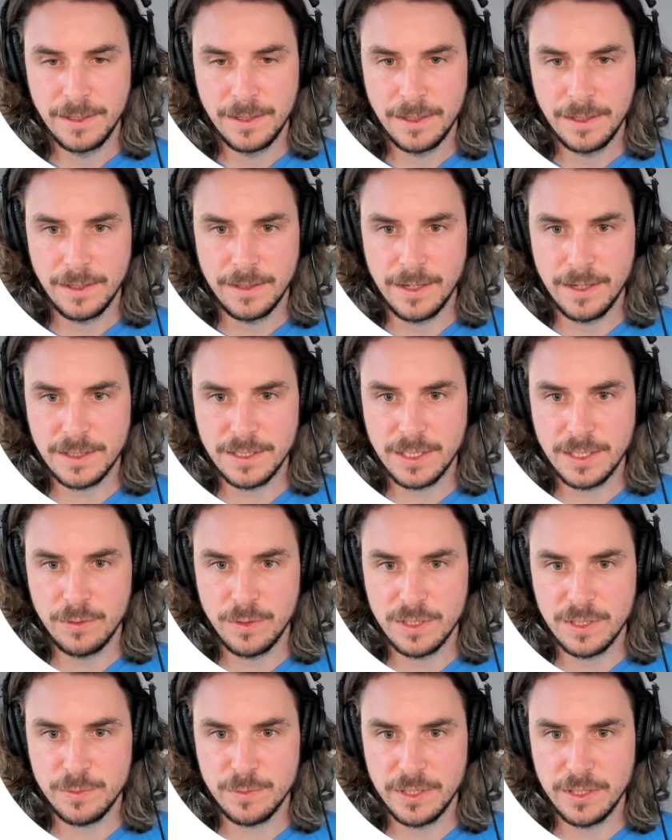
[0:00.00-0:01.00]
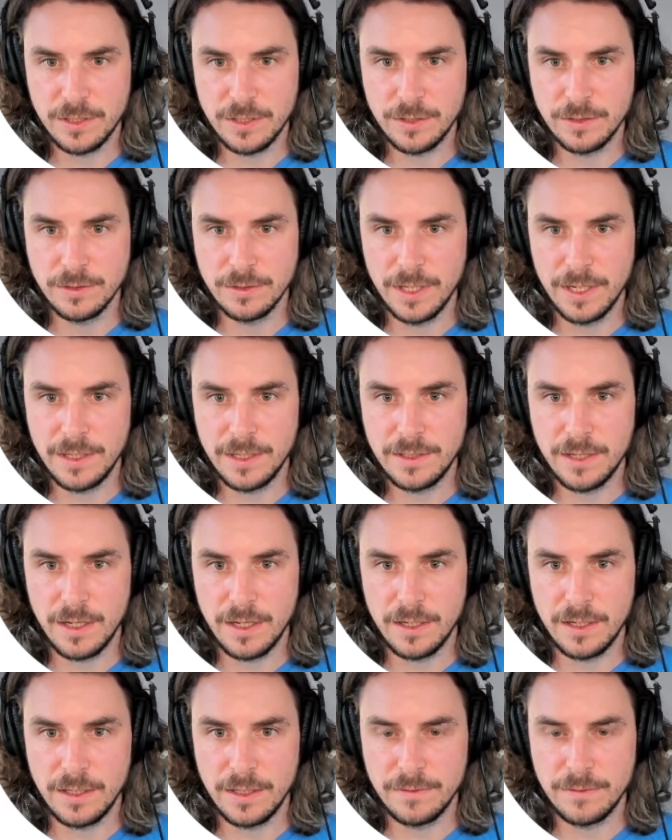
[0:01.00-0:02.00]
Next, it wants me to create a
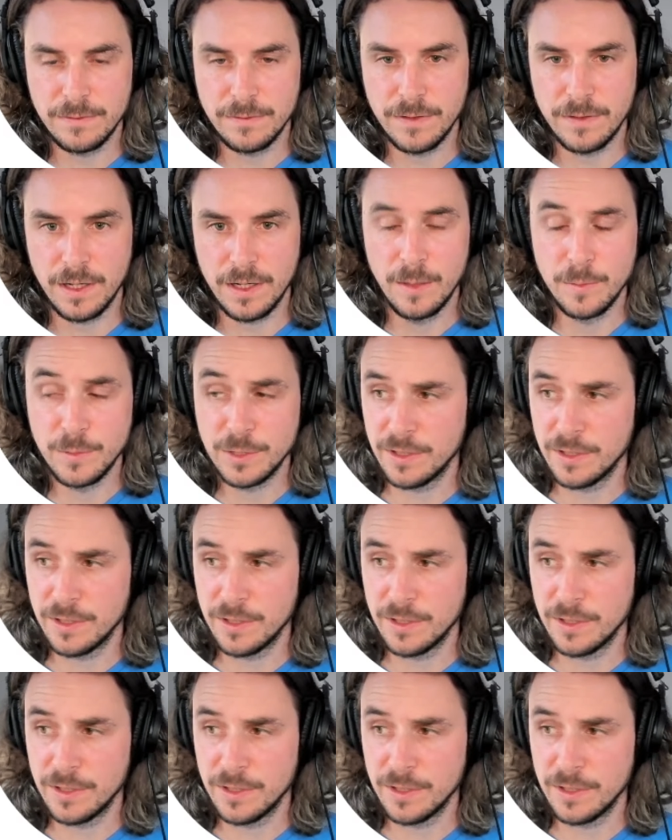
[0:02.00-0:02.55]
.env file. So